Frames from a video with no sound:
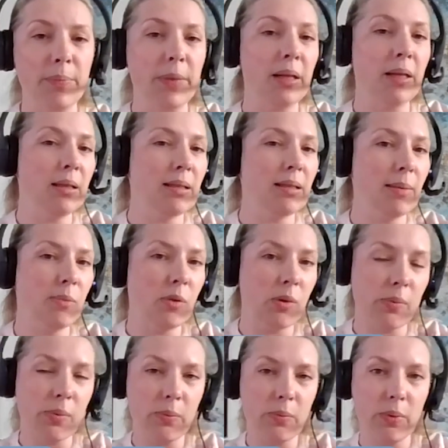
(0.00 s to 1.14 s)
And in the same way,
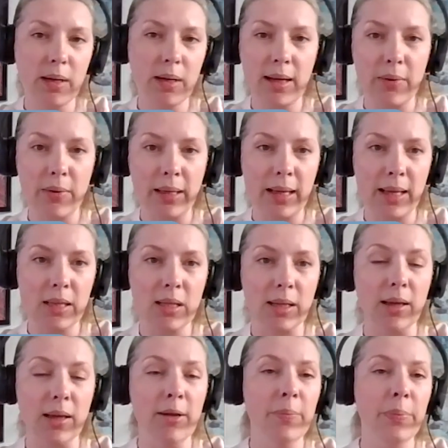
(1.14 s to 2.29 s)
we are now engaging
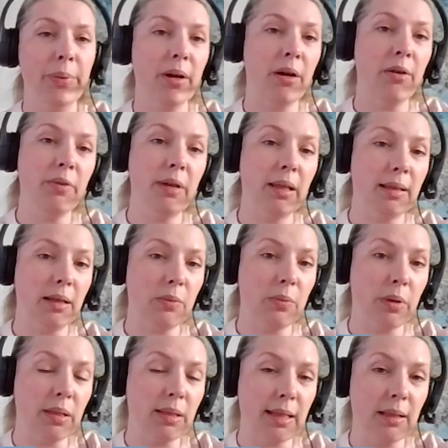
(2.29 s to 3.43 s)
our faith
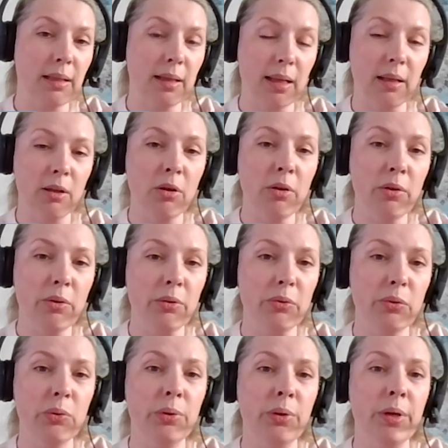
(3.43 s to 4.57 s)
networks in Congo
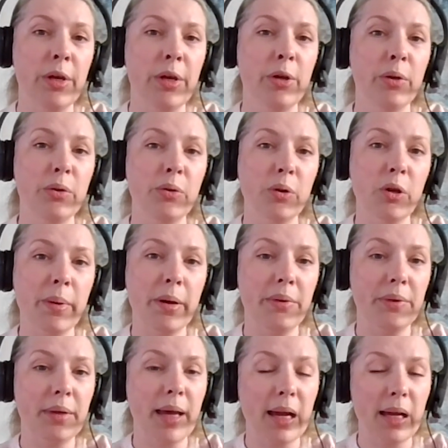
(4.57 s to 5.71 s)
to talk
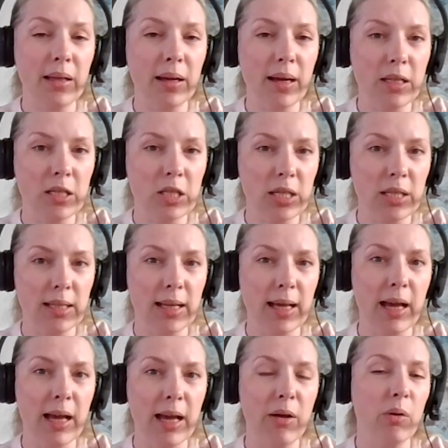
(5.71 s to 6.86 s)
about hand hygiene and
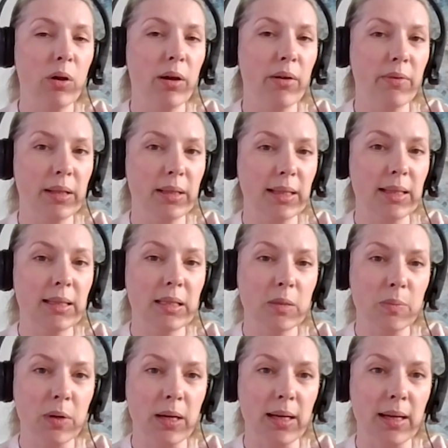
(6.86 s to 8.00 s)
how COVID is
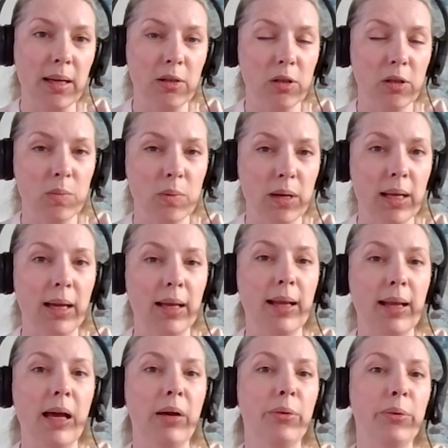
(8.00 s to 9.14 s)
spreading and not spreading, and
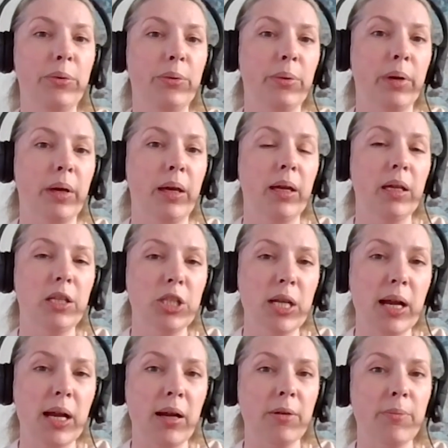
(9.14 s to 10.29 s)
how to
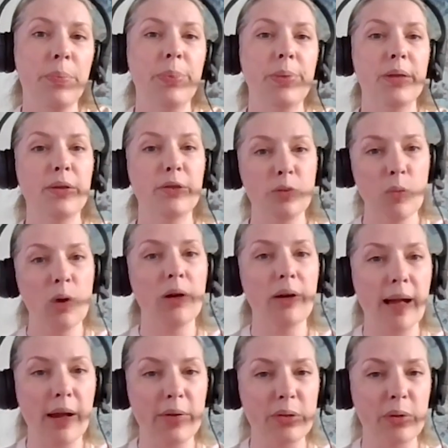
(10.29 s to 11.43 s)
share smaller
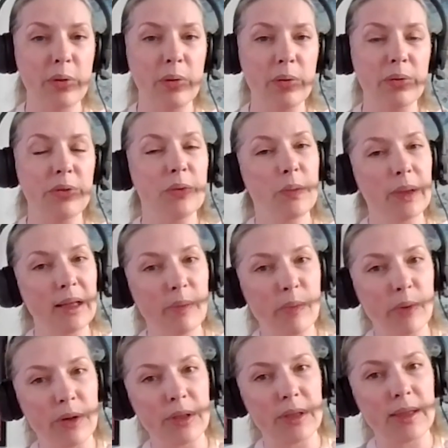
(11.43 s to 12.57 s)
households with a
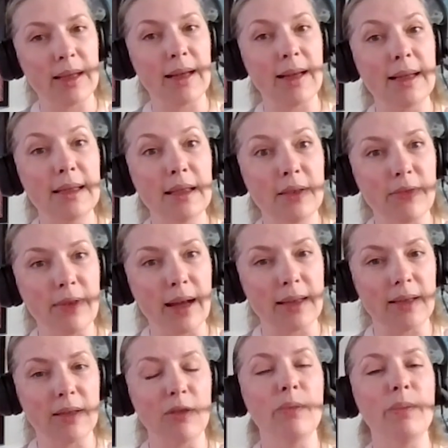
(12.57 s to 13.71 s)
person that is
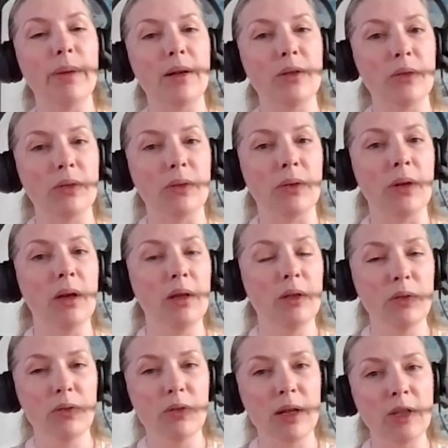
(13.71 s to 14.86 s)
infected compared to
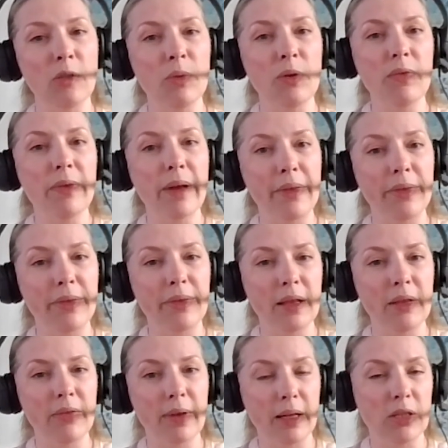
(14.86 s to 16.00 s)
trying to prevent the
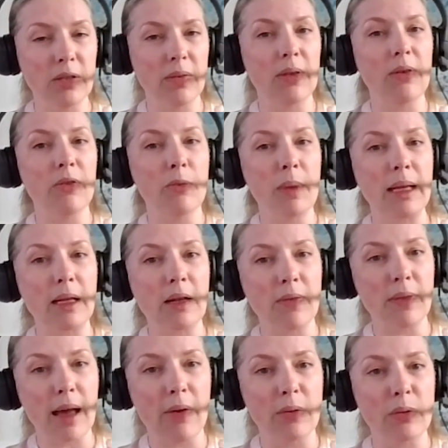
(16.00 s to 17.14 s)
infection of the remaining of
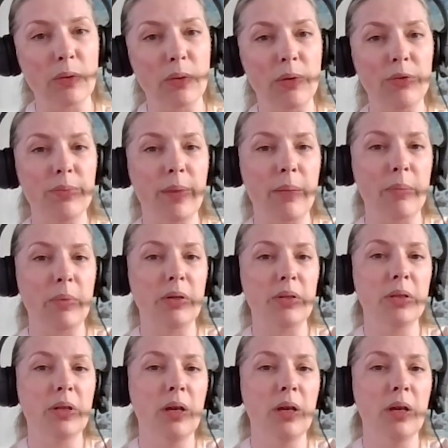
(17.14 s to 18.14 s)
the household members.